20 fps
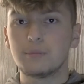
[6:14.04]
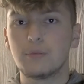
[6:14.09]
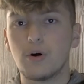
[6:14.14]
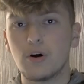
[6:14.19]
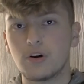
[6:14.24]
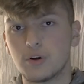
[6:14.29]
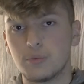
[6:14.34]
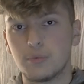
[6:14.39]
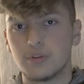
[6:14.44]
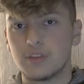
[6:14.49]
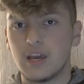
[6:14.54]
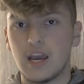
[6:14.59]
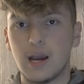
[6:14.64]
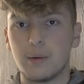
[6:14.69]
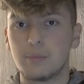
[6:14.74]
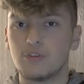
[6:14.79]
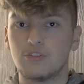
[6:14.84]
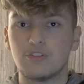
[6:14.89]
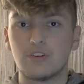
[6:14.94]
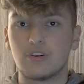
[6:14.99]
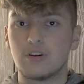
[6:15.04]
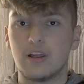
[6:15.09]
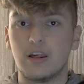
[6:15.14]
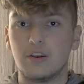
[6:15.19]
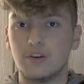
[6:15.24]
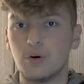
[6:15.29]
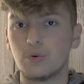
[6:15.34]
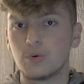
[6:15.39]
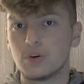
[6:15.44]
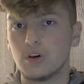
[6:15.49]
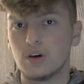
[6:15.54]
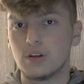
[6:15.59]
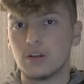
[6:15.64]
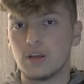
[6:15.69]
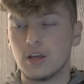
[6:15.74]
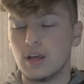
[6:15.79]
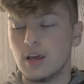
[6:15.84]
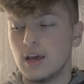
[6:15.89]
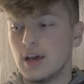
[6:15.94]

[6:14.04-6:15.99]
the market with cameras that are no good.